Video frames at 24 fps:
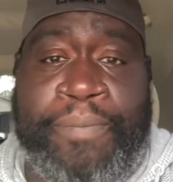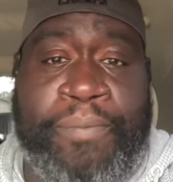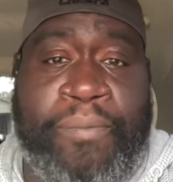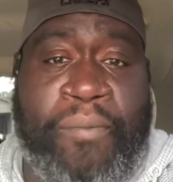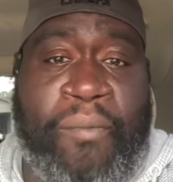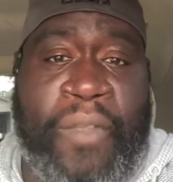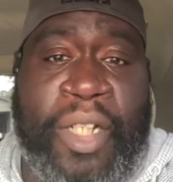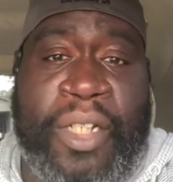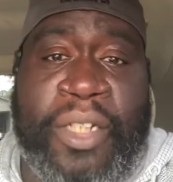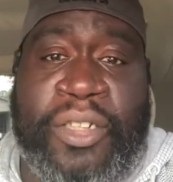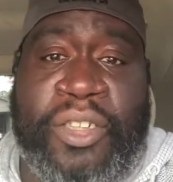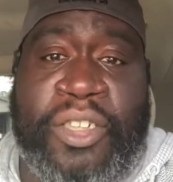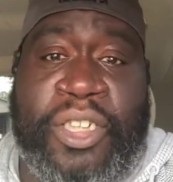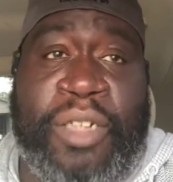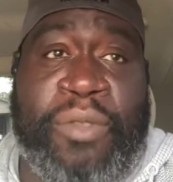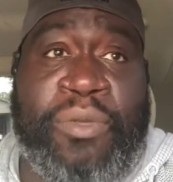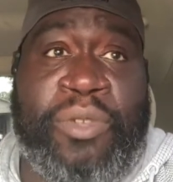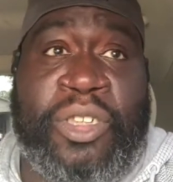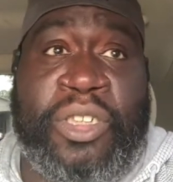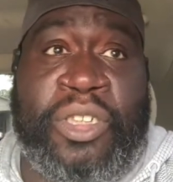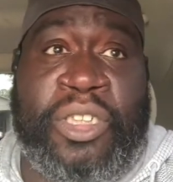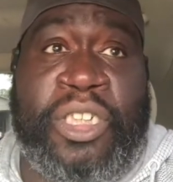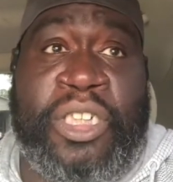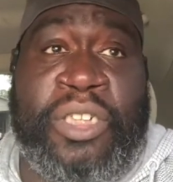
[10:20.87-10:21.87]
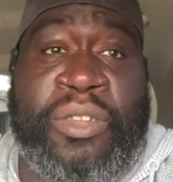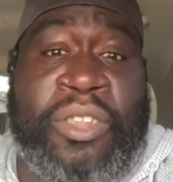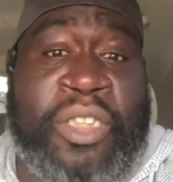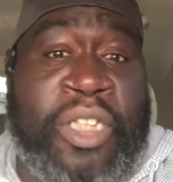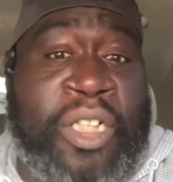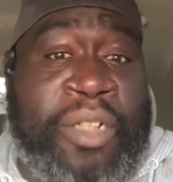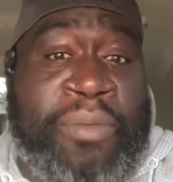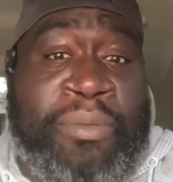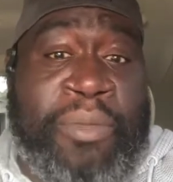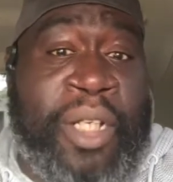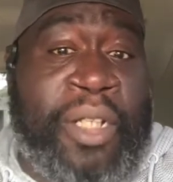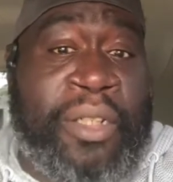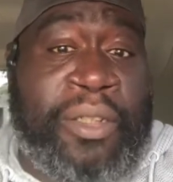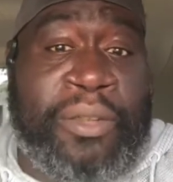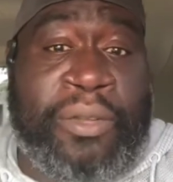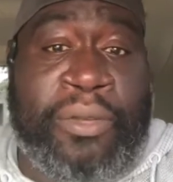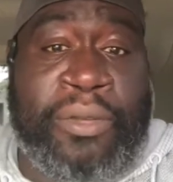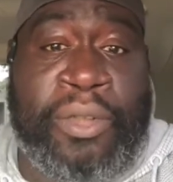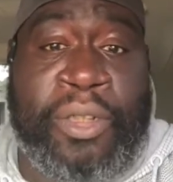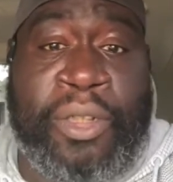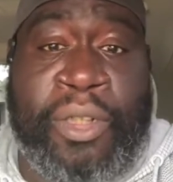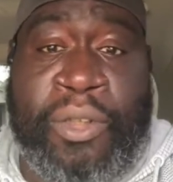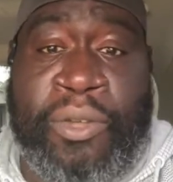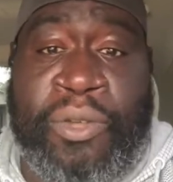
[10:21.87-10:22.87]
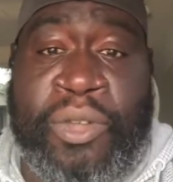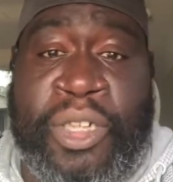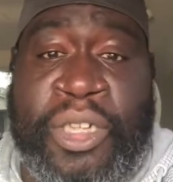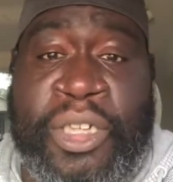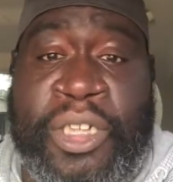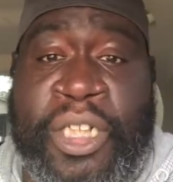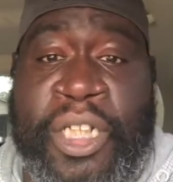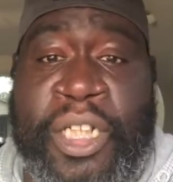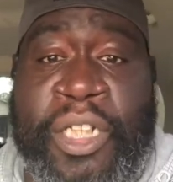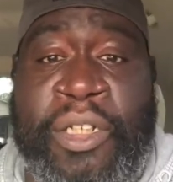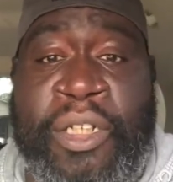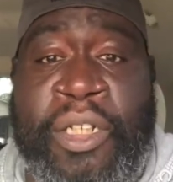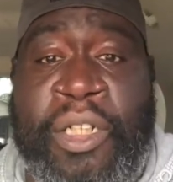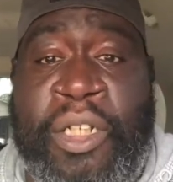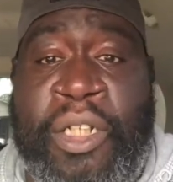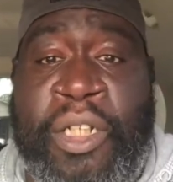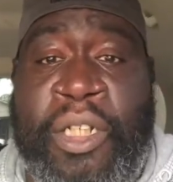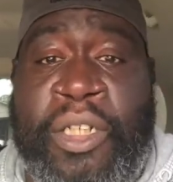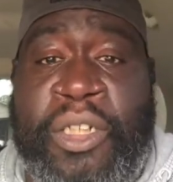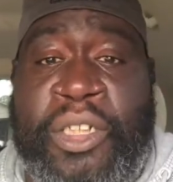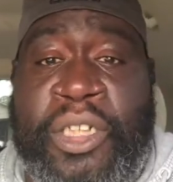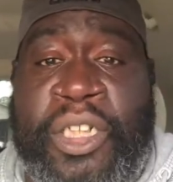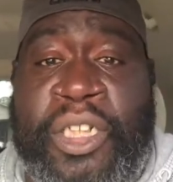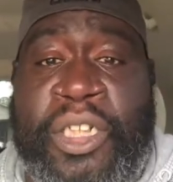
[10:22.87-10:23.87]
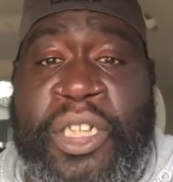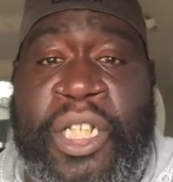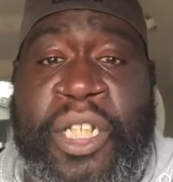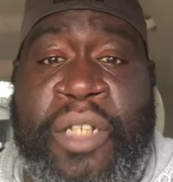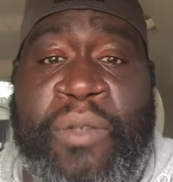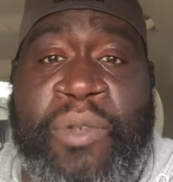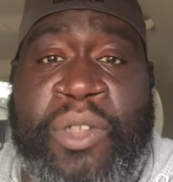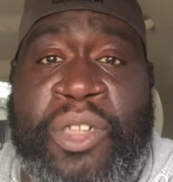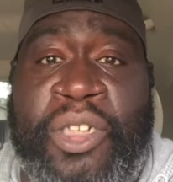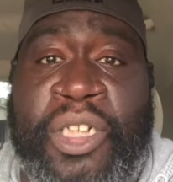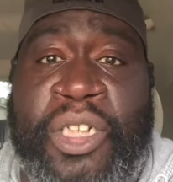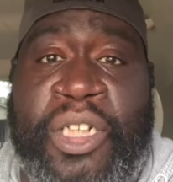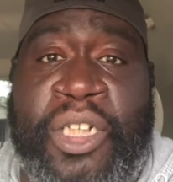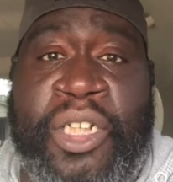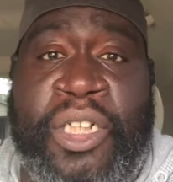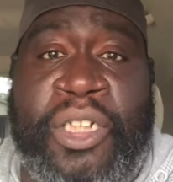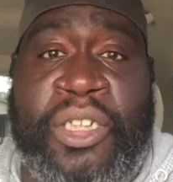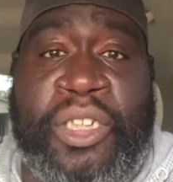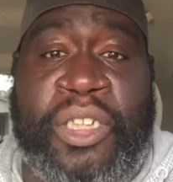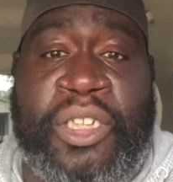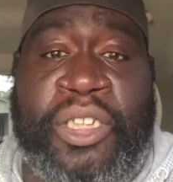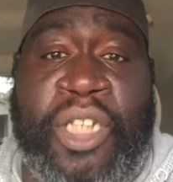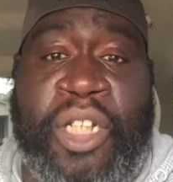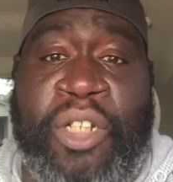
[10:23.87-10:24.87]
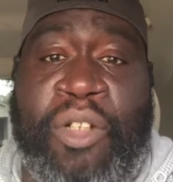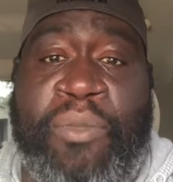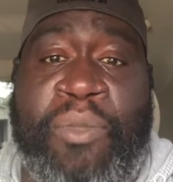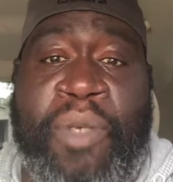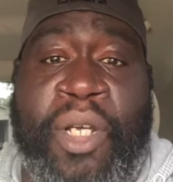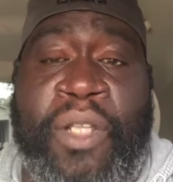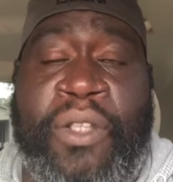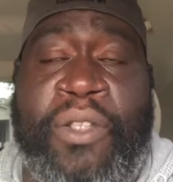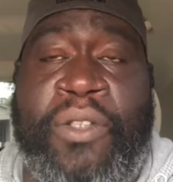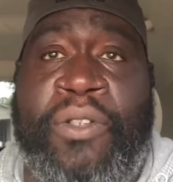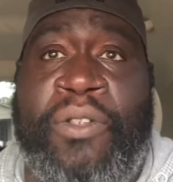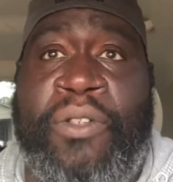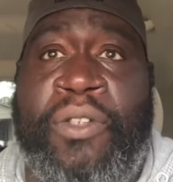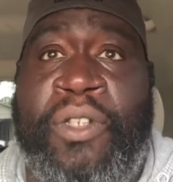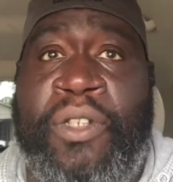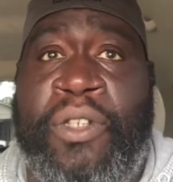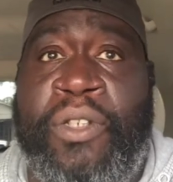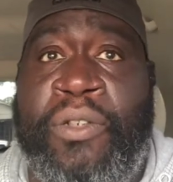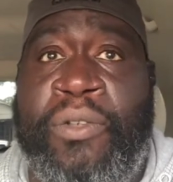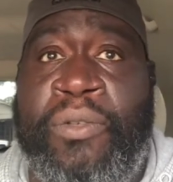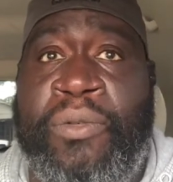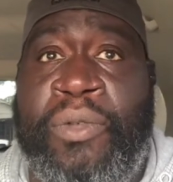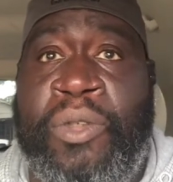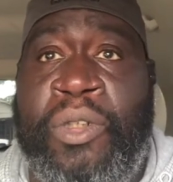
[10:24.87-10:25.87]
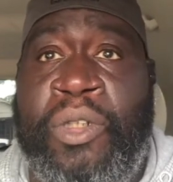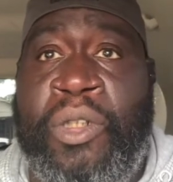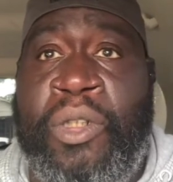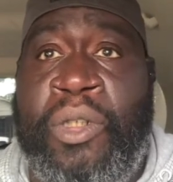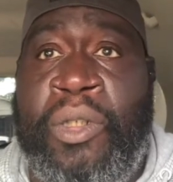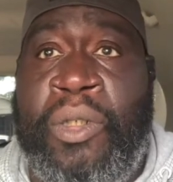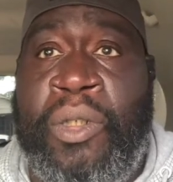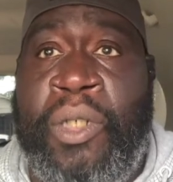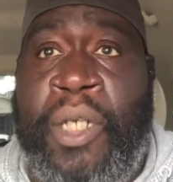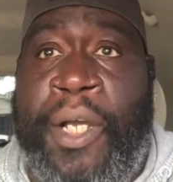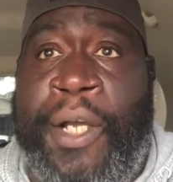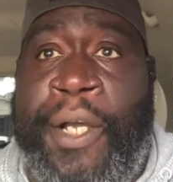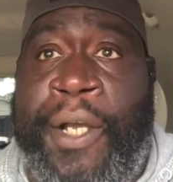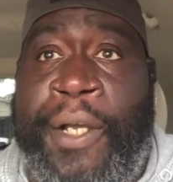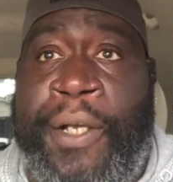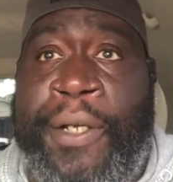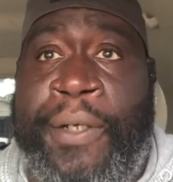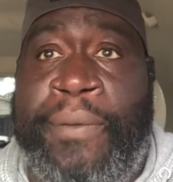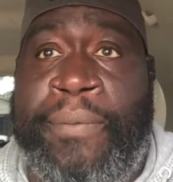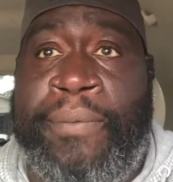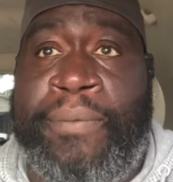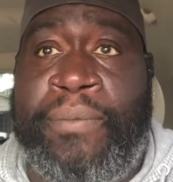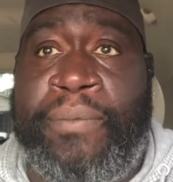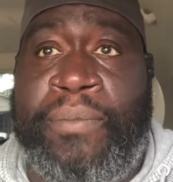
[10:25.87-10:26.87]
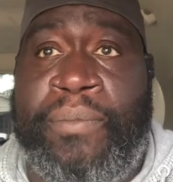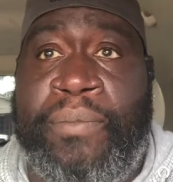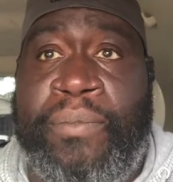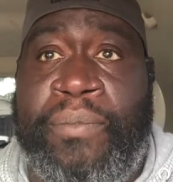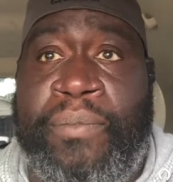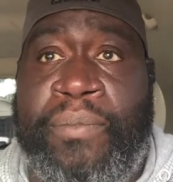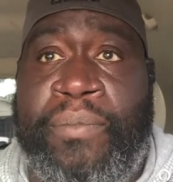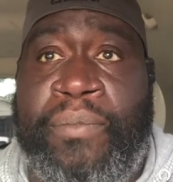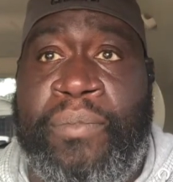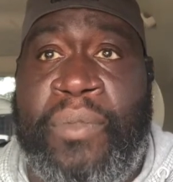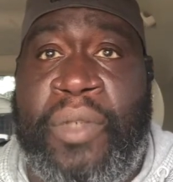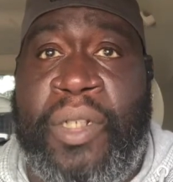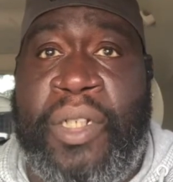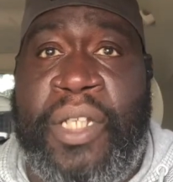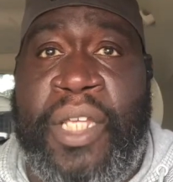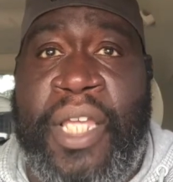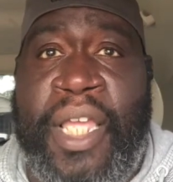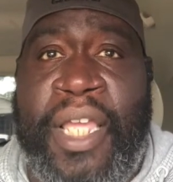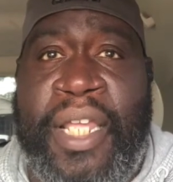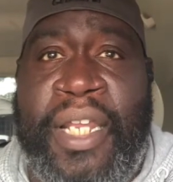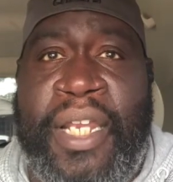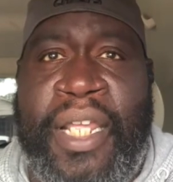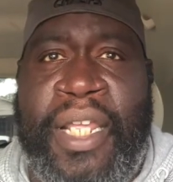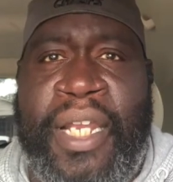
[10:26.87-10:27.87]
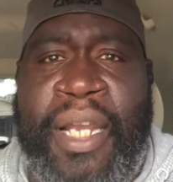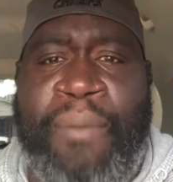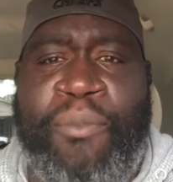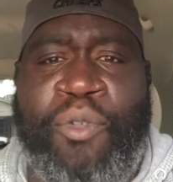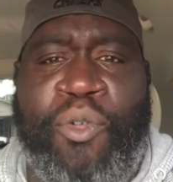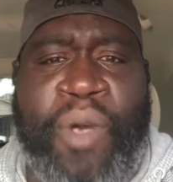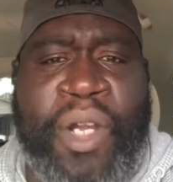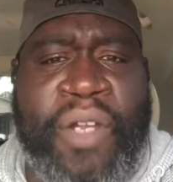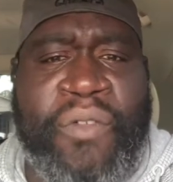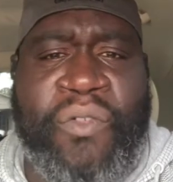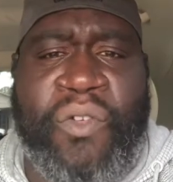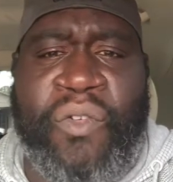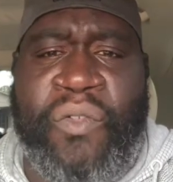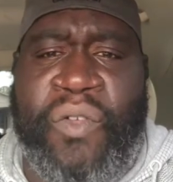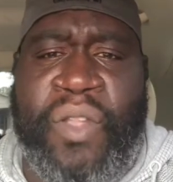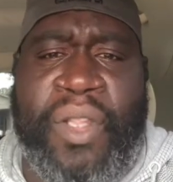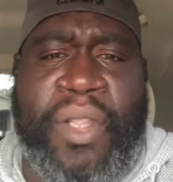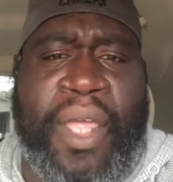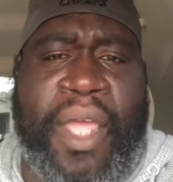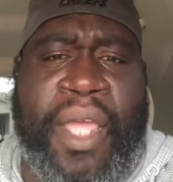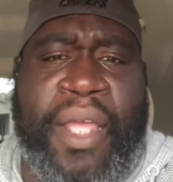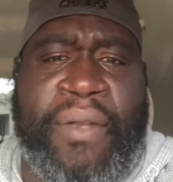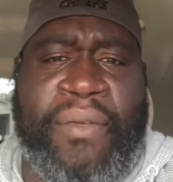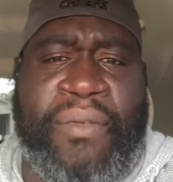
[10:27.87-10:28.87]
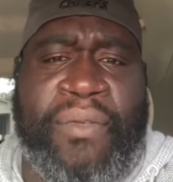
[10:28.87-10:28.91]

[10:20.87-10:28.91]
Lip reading: and she was a good mother. You know, she did what she could as a single mother, you know, and I'm grateful for that.